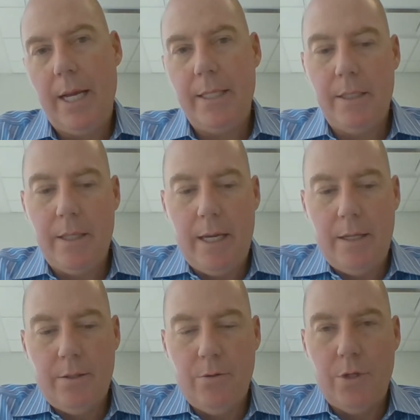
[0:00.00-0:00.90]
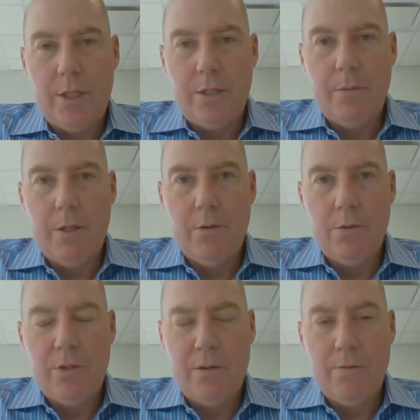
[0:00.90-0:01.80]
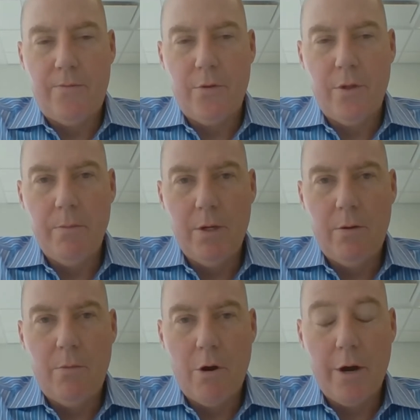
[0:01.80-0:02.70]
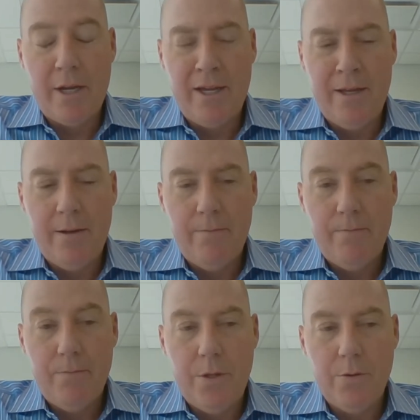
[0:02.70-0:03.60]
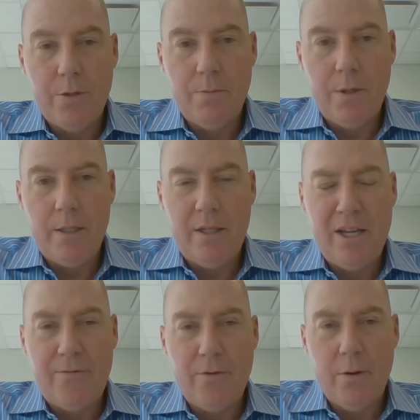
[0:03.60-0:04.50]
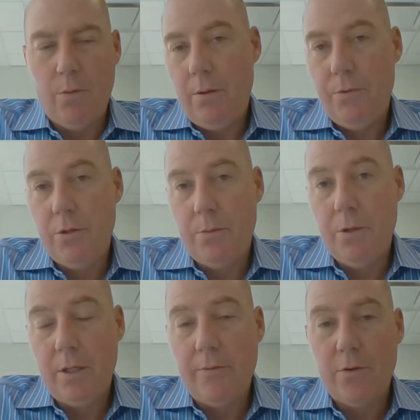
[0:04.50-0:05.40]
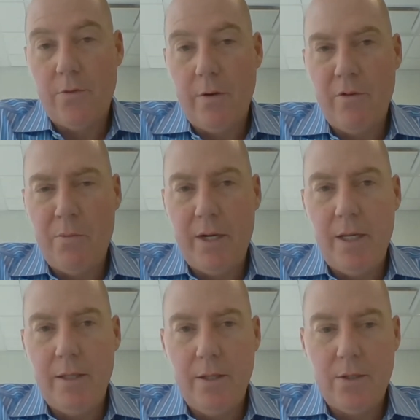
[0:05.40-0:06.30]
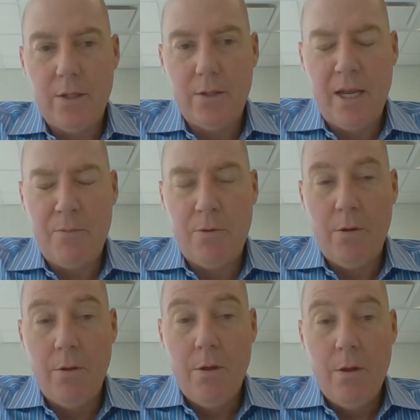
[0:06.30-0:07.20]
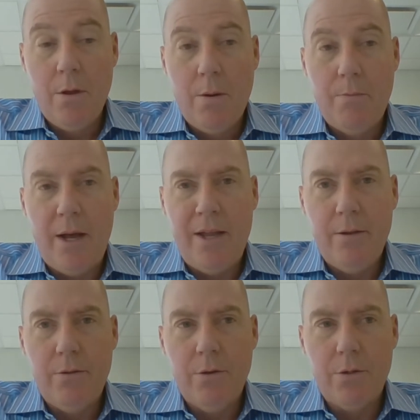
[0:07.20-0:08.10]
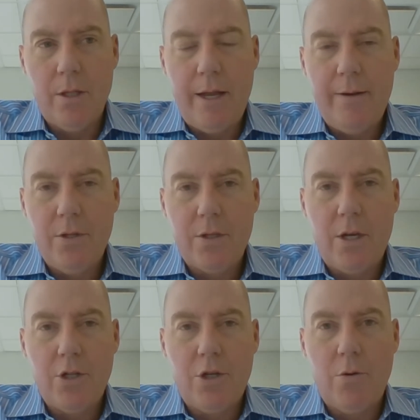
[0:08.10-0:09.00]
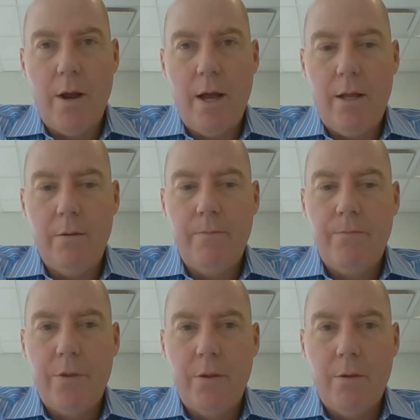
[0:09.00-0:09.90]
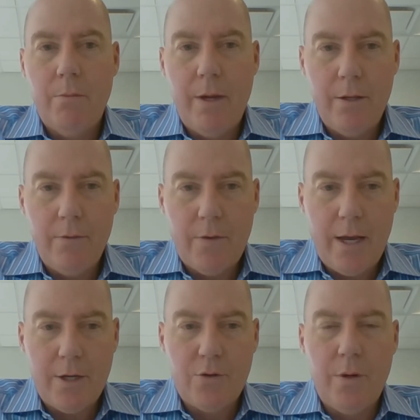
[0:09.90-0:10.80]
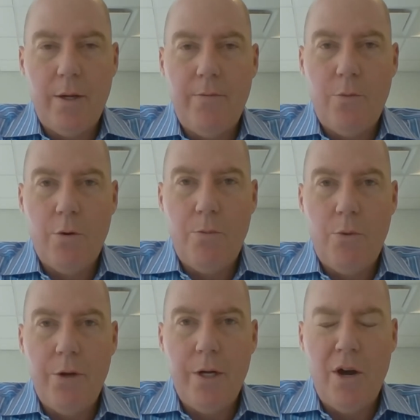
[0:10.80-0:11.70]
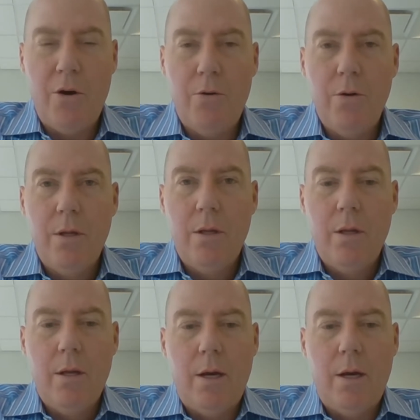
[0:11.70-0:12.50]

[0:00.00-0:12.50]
I would add to that too, Jason. I mean, there's for the middle market, there's a big difference for everybody in this example, but there's a lot of discussion around manufacturing 4.0